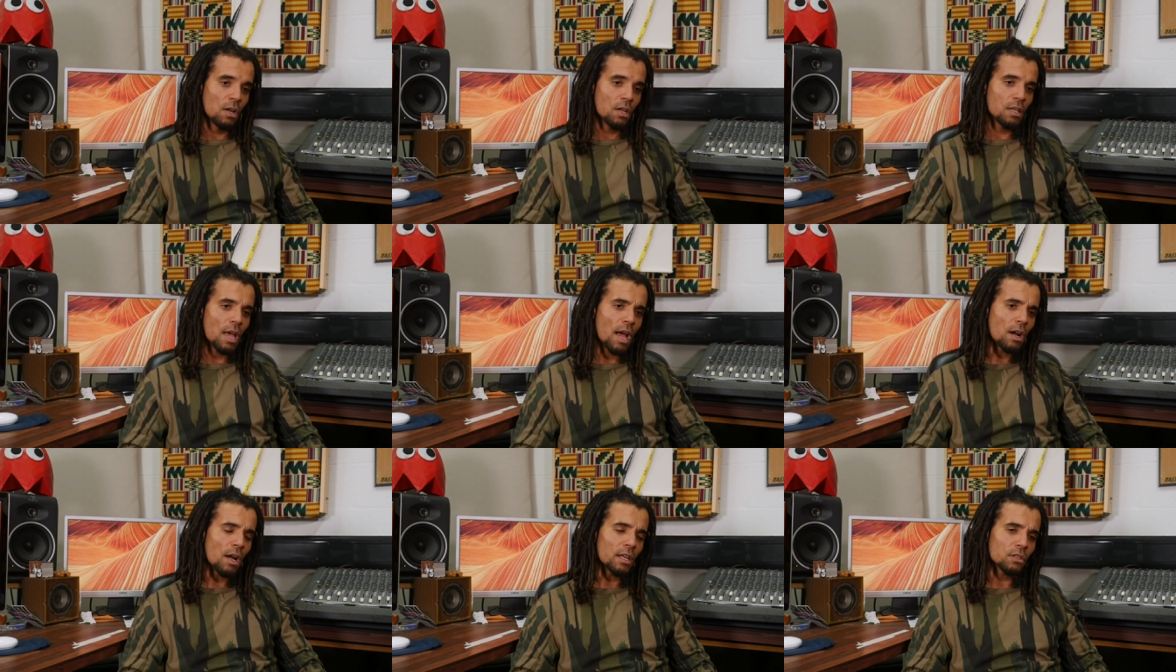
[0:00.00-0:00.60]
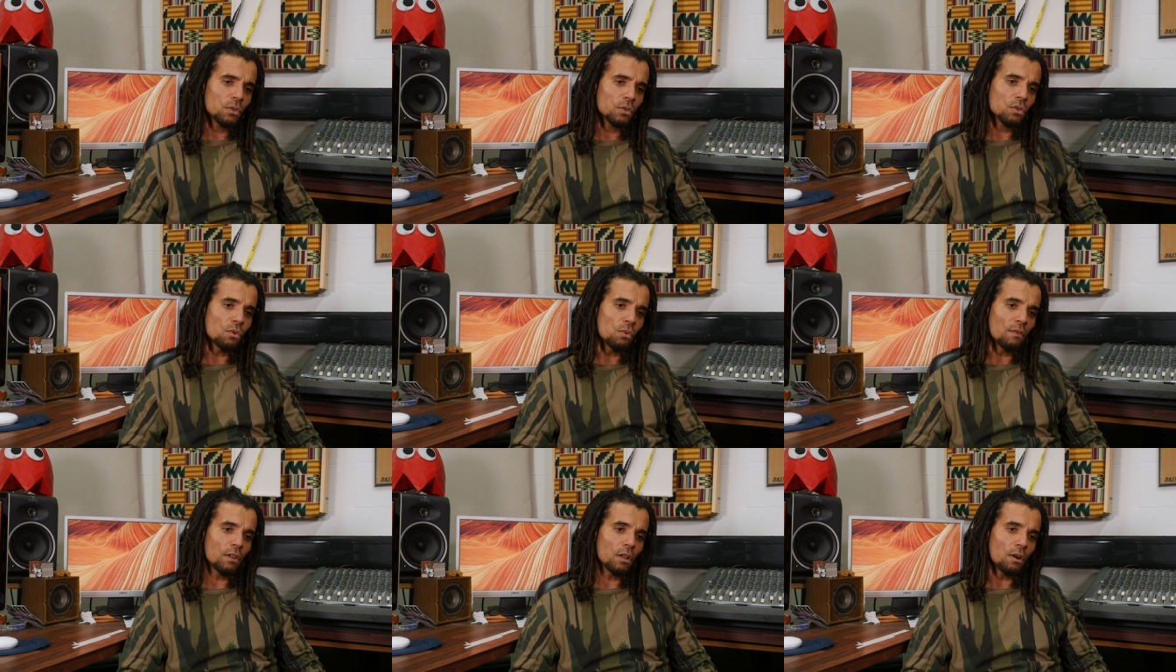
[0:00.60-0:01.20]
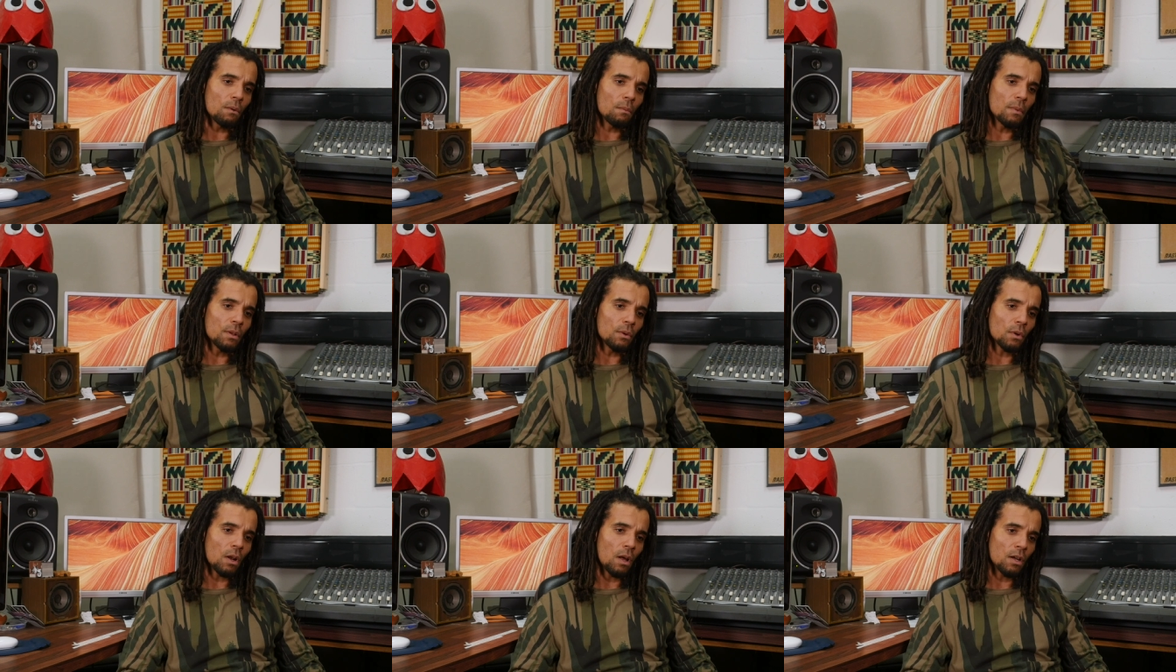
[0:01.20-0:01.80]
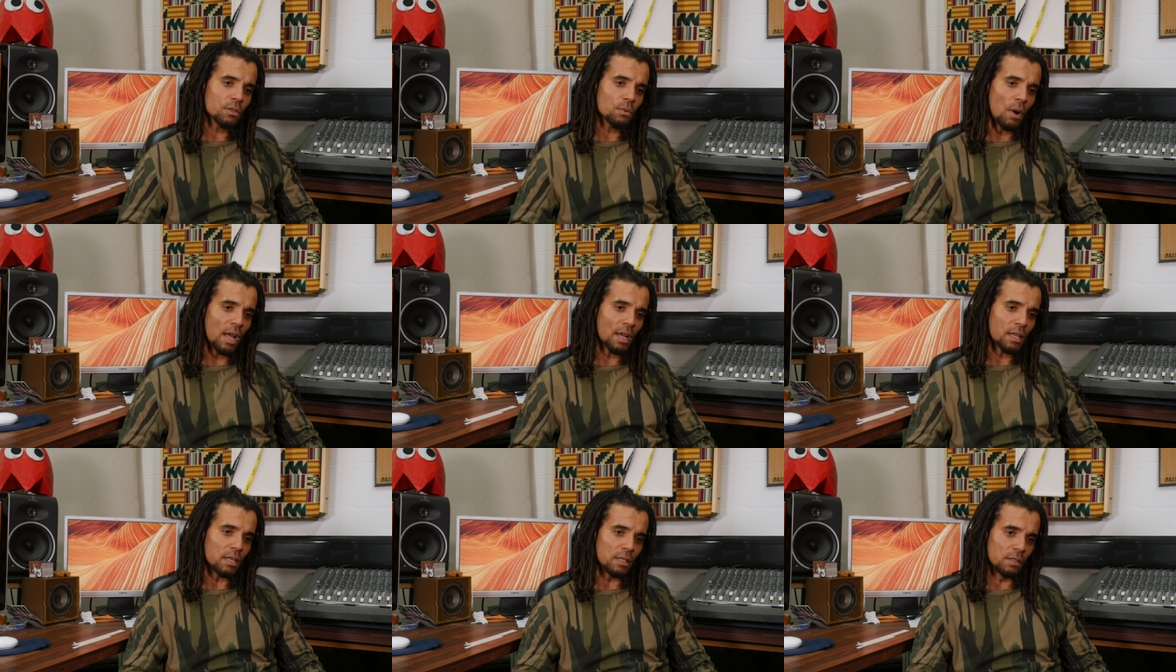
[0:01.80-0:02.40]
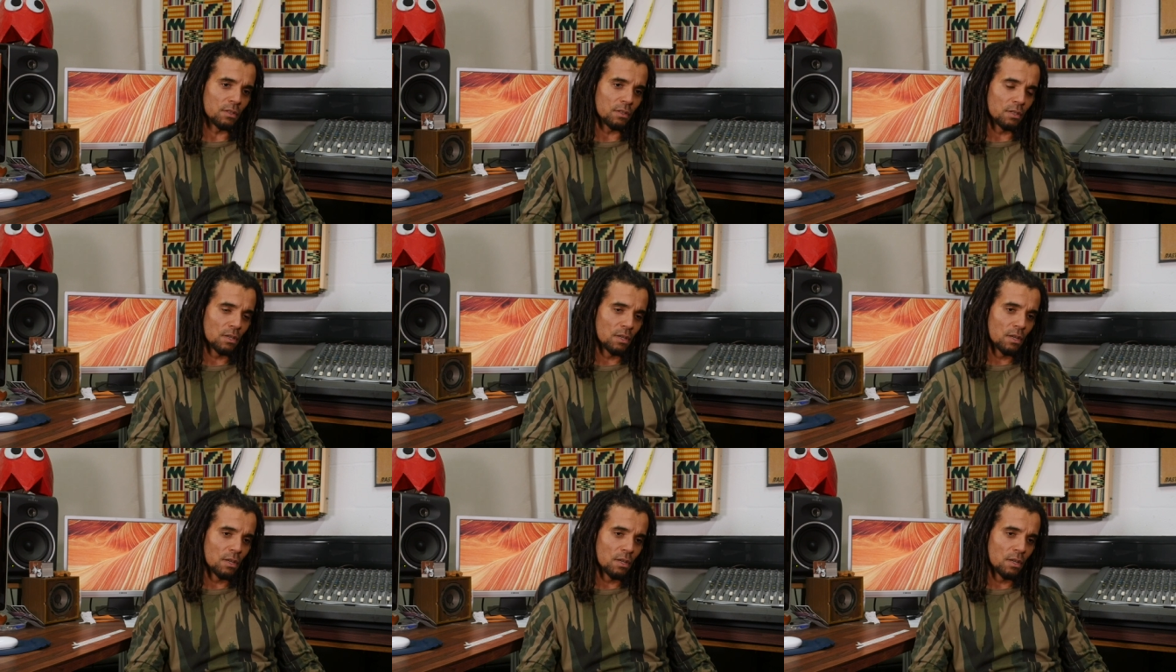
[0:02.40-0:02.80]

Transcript: yeah, going to school with a lot of middle class white kids